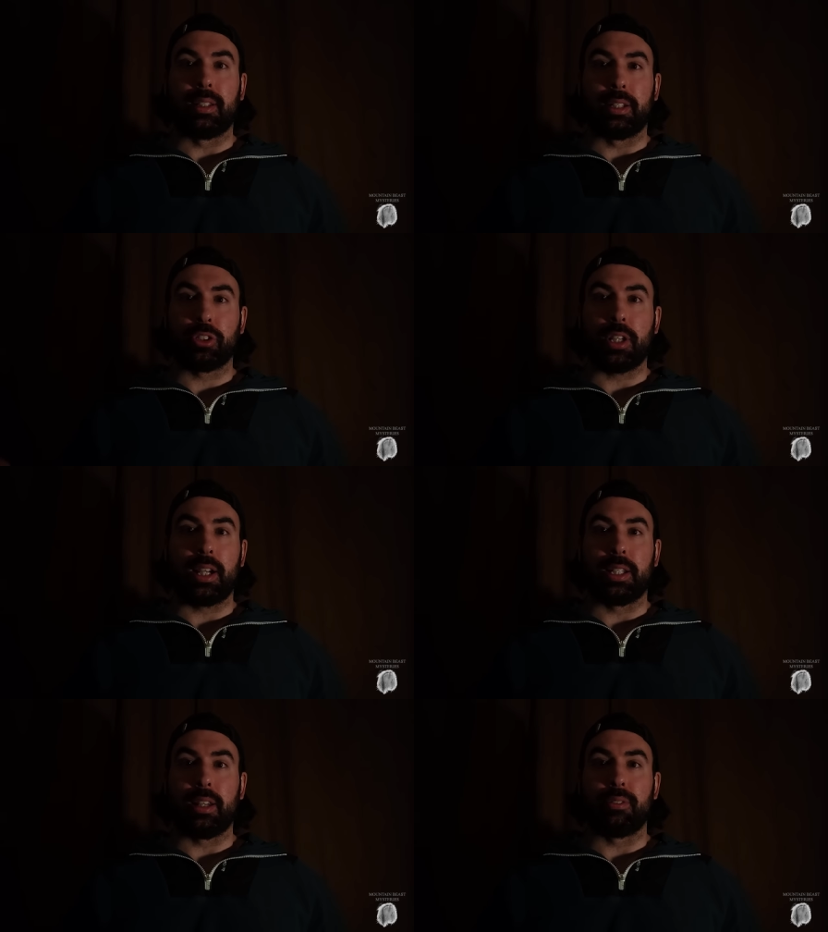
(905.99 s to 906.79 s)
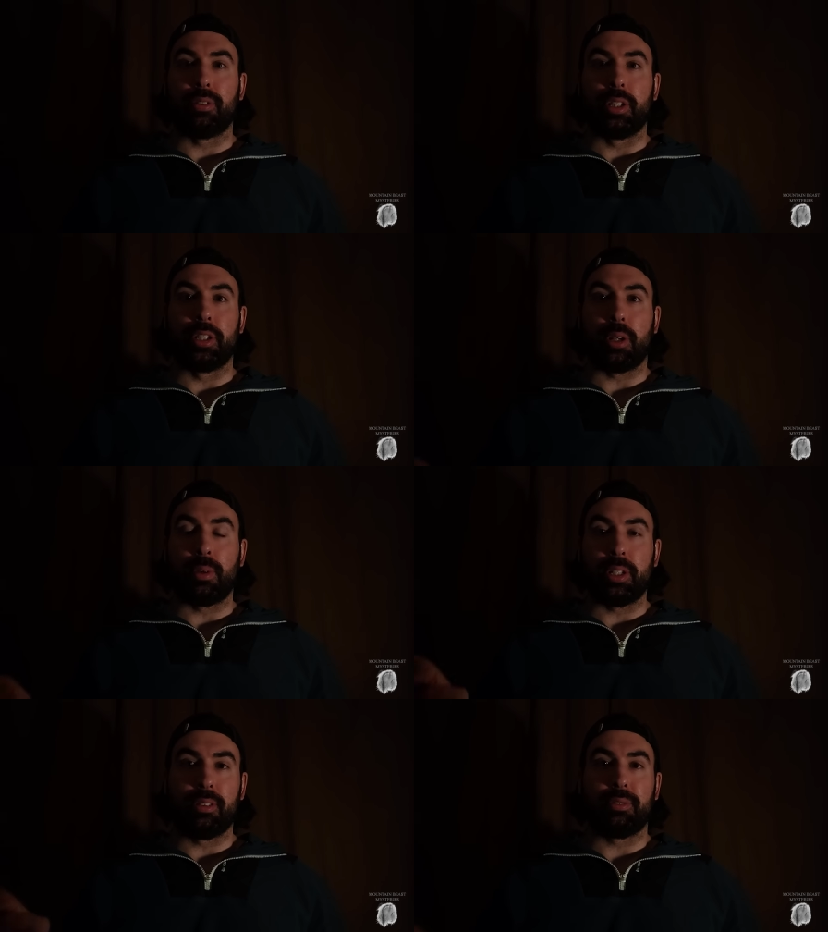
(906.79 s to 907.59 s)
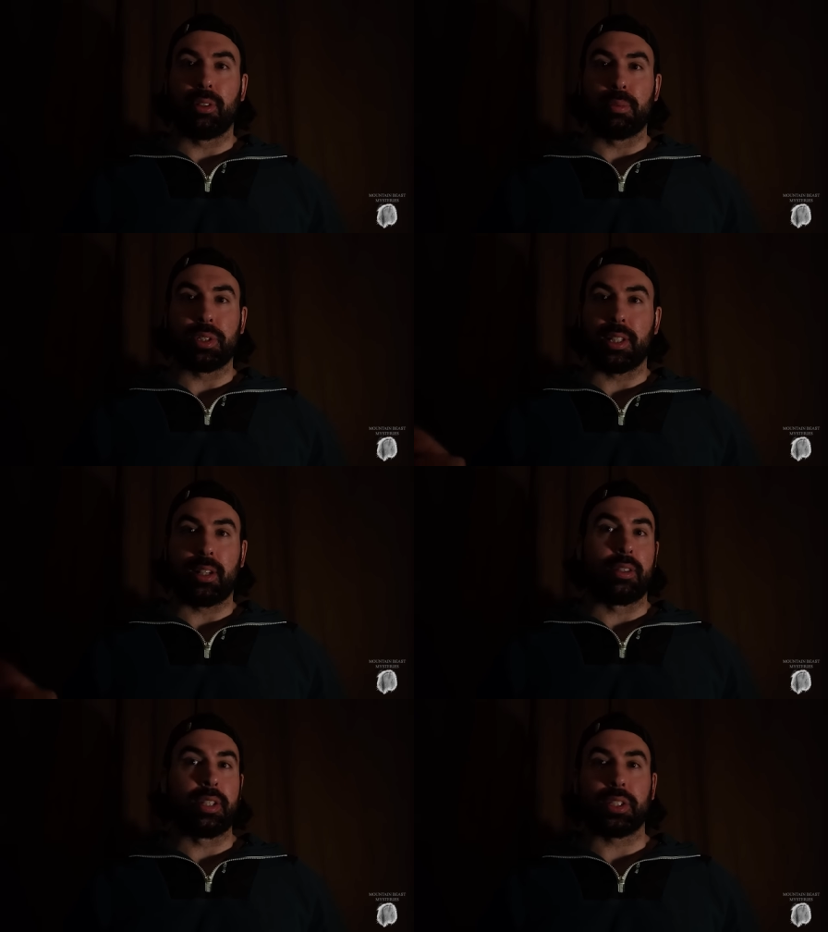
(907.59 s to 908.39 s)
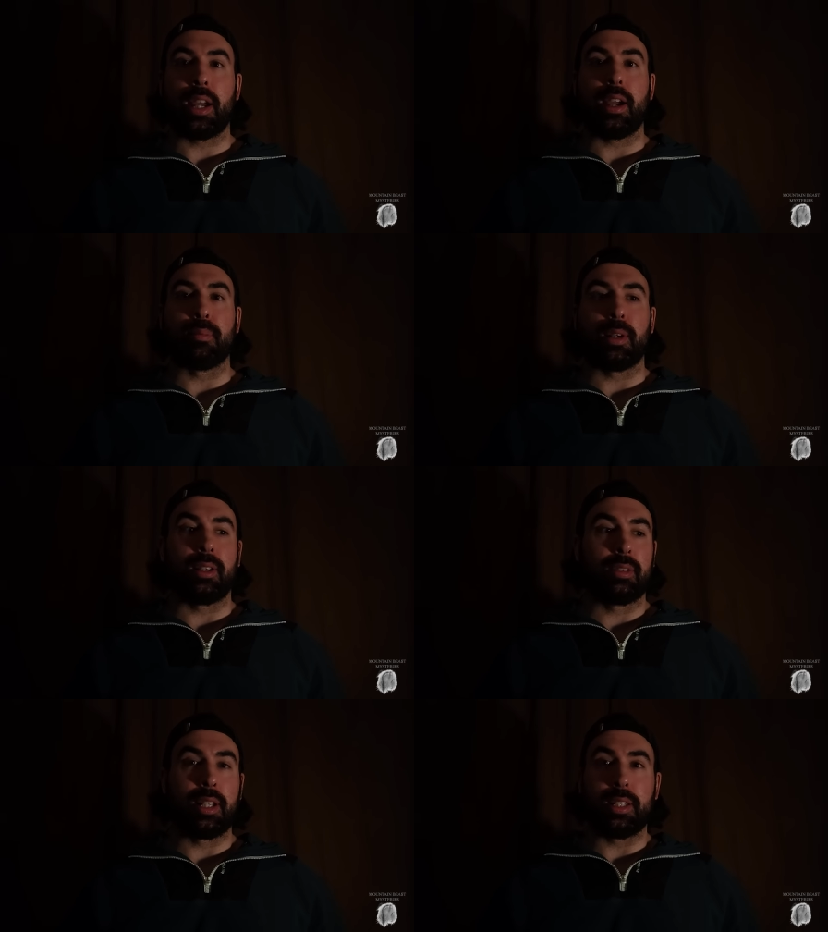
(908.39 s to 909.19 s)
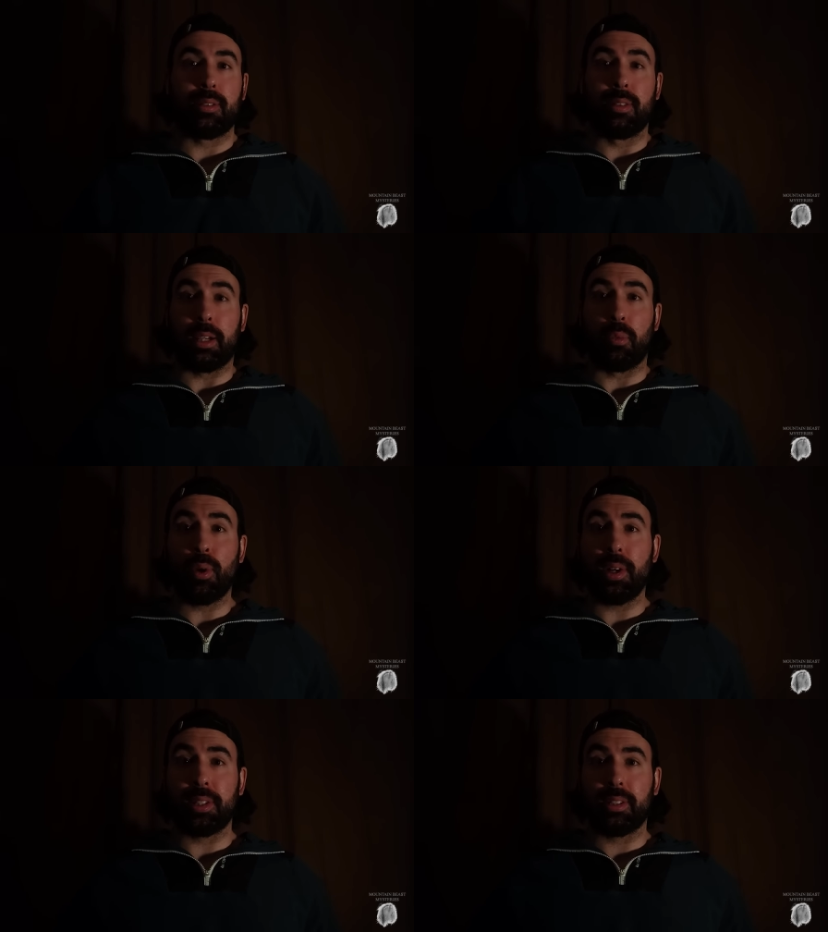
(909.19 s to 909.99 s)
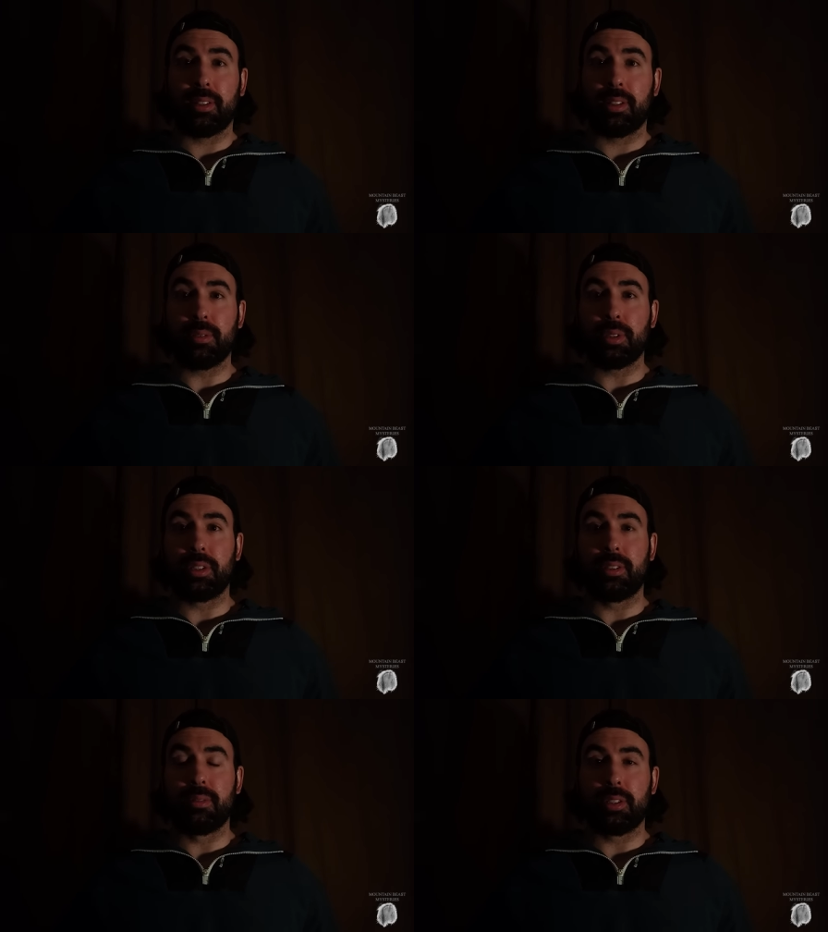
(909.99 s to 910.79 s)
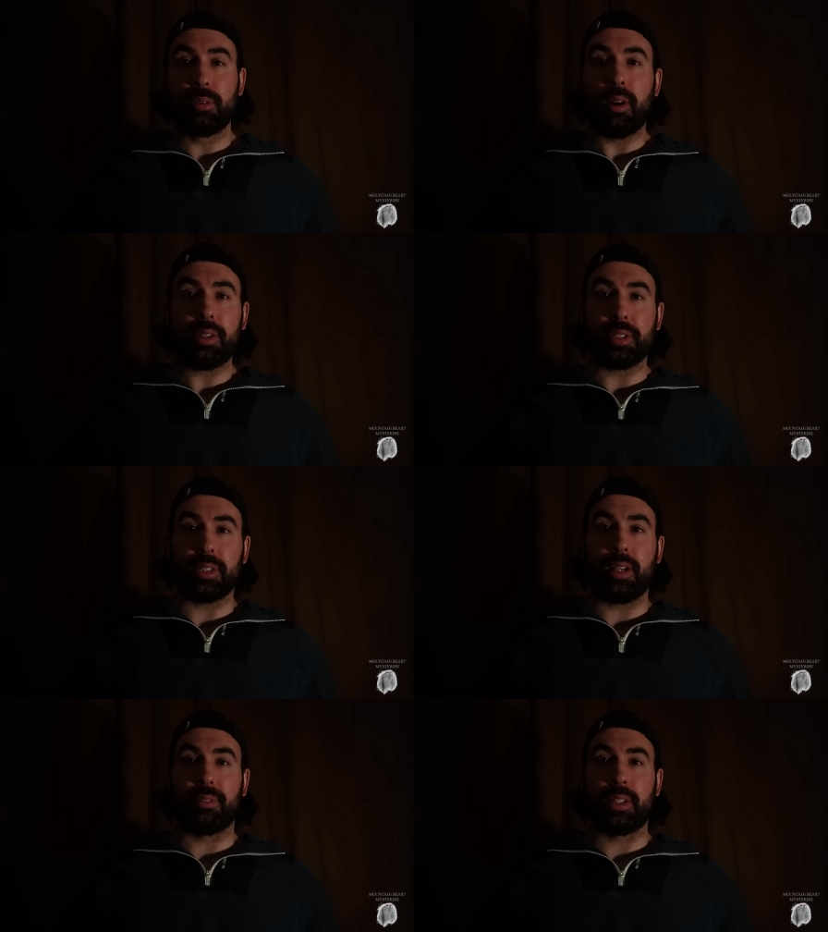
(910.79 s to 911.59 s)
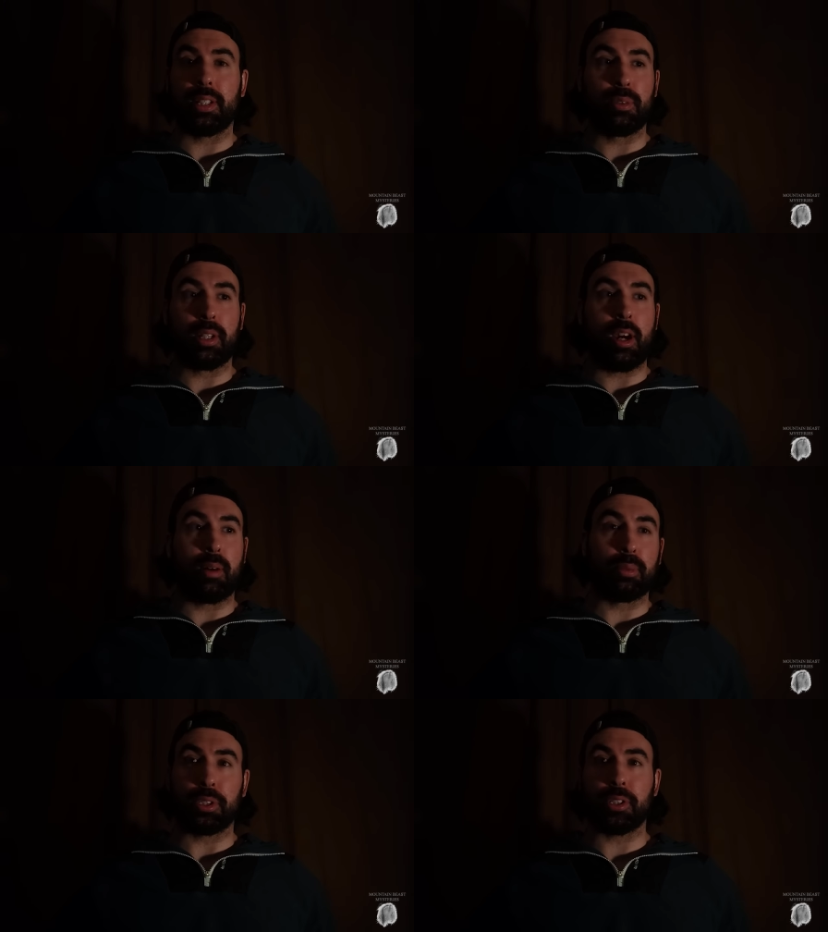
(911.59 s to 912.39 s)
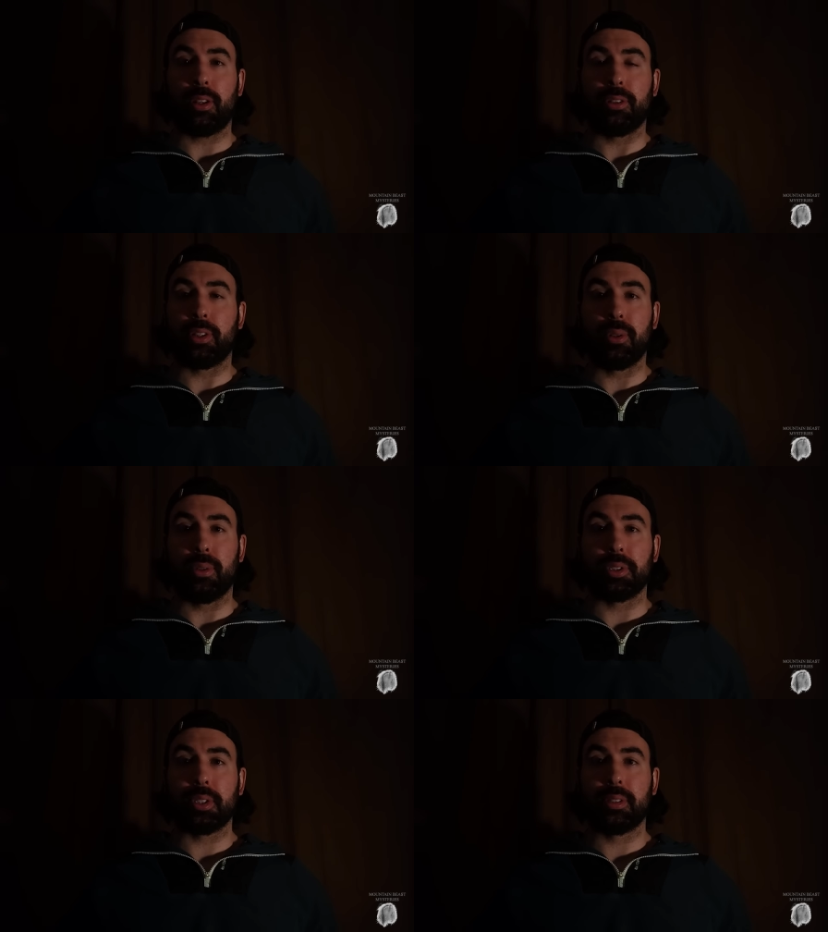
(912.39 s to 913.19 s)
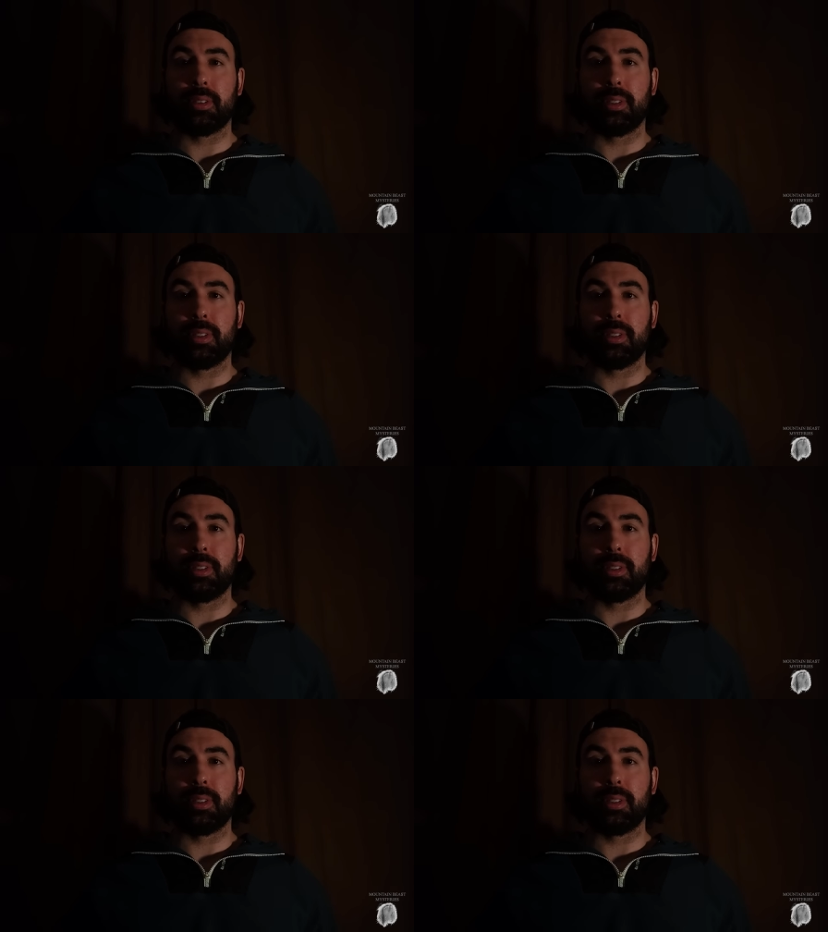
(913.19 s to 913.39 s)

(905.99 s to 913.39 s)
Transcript: Like, try to get footage. I want you to film this thing on this camera. And he, like, would. He would do all this stuff and he would accomplish all the goals.